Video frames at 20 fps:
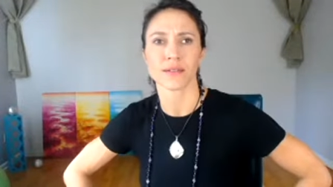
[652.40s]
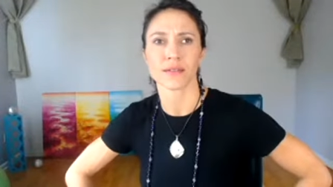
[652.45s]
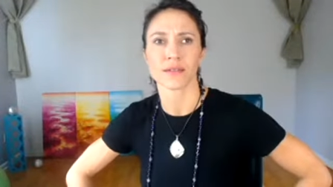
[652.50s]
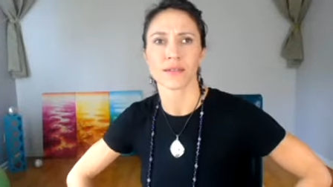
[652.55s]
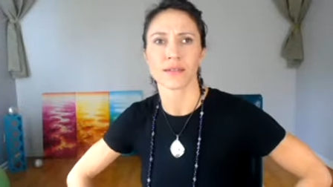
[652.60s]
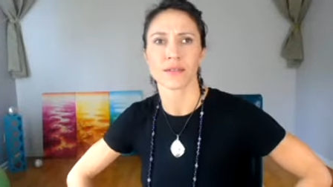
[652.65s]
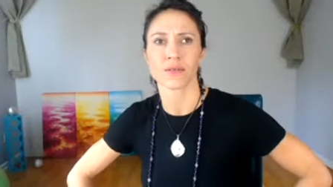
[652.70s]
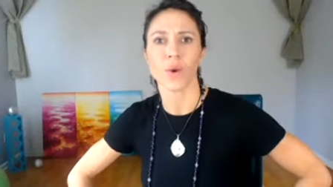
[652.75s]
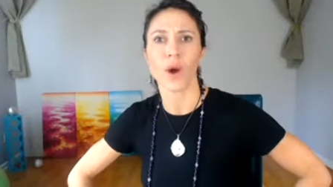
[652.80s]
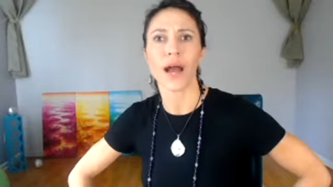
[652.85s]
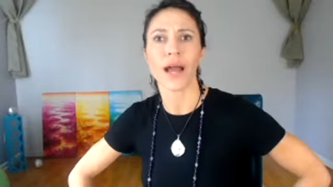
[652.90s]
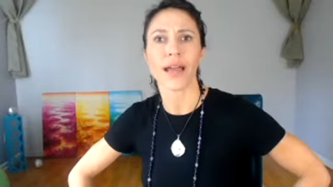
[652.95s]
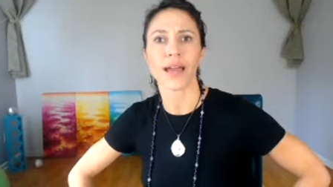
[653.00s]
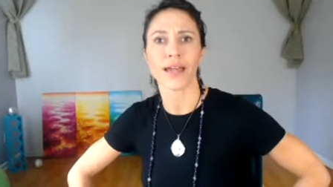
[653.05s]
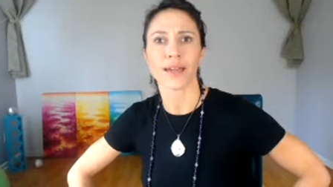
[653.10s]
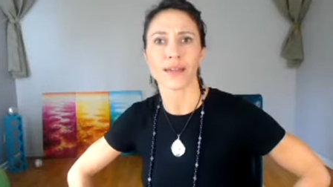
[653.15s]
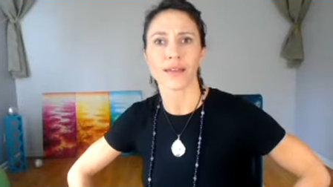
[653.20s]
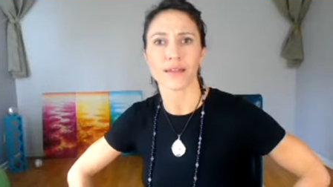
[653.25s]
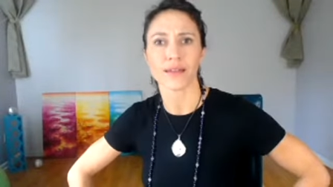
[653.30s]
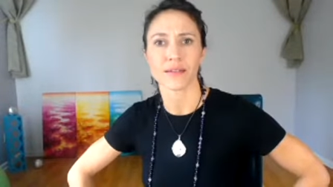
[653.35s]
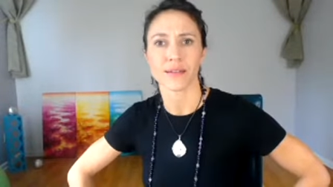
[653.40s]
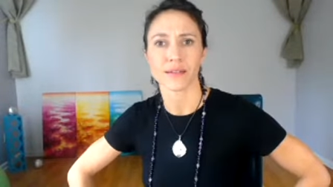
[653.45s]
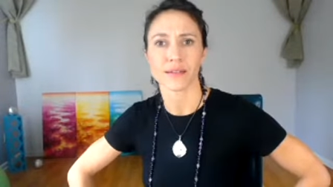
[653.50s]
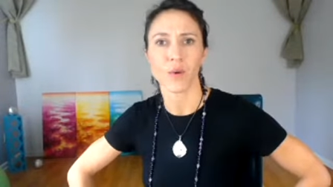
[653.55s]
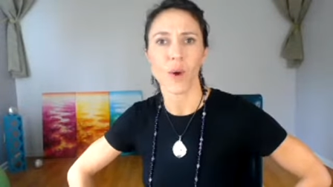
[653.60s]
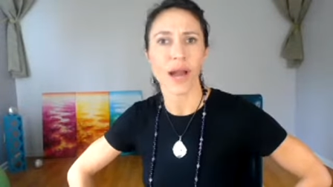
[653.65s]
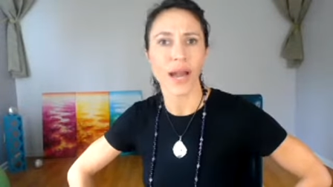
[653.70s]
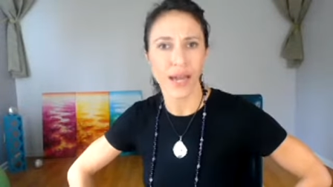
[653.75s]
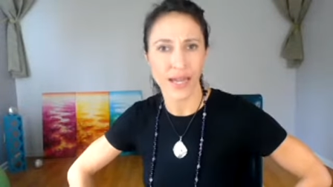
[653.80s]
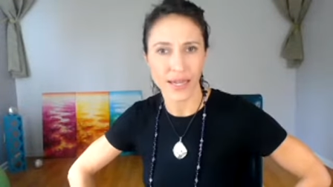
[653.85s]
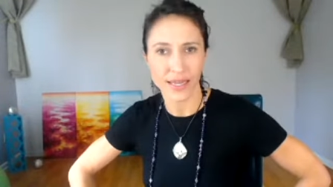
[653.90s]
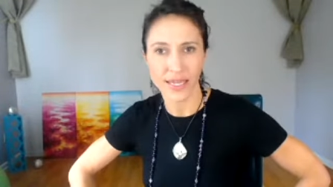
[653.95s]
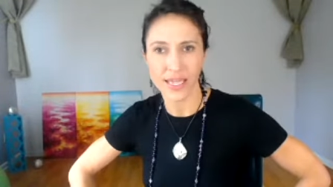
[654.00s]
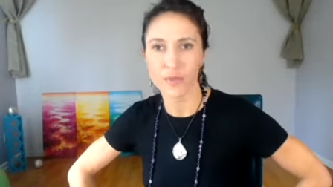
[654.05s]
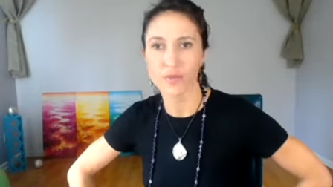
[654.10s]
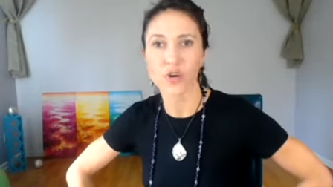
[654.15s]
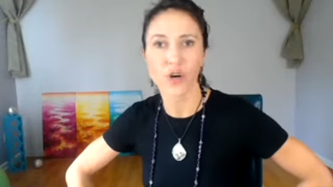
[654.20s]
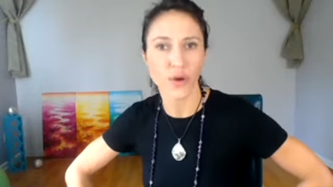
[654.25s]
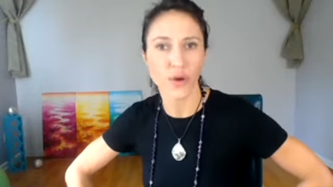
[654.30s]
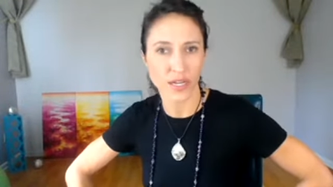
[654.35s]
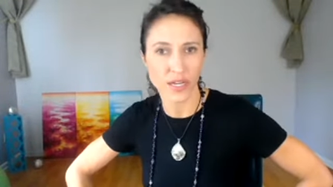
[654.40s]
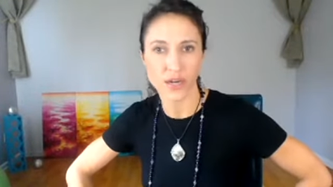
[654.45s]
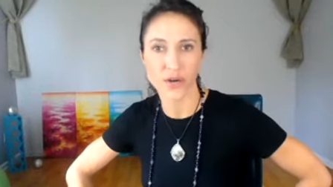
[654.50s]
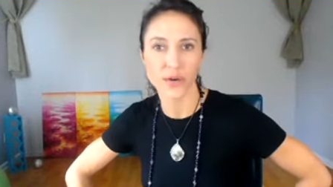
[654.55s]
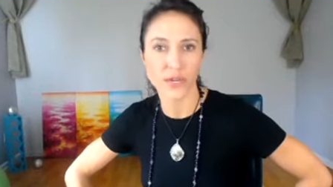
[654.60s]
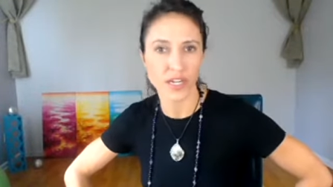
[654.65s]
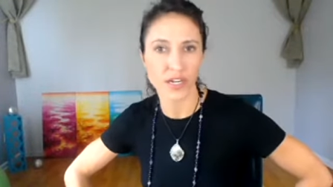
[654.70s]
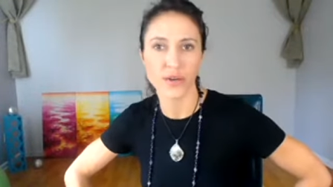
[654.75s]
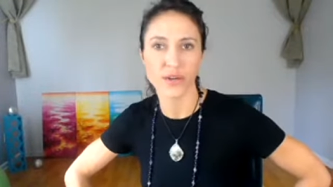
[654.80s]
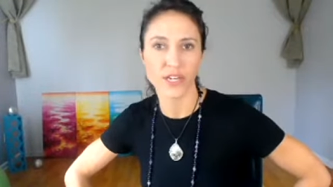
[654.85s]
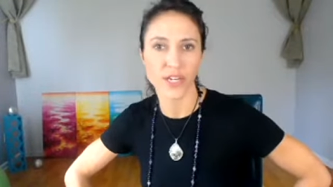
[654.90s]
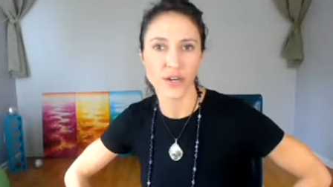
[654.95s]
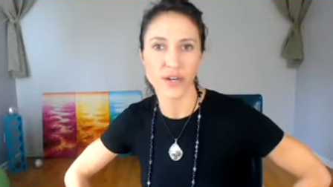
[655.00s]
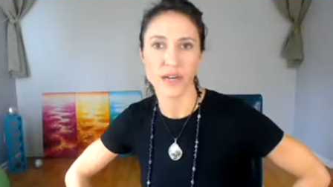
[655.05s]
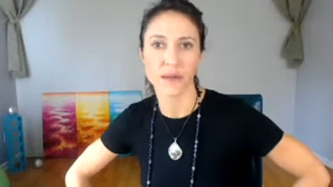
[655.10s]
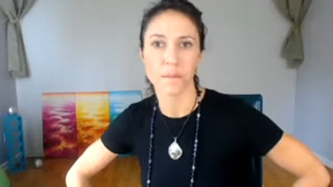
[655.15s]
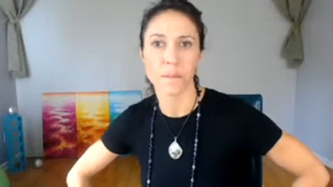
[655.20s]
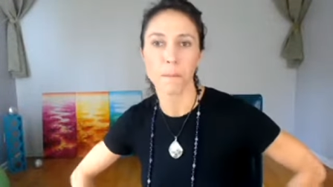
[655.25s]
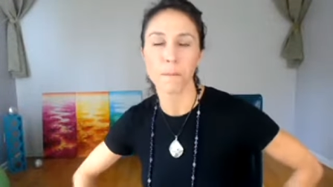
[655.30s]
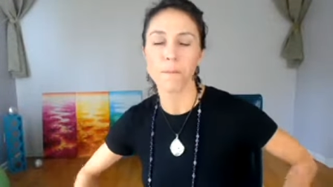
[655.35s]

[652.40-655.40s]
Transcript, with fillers: Why? Why? Keep going, going, going, going.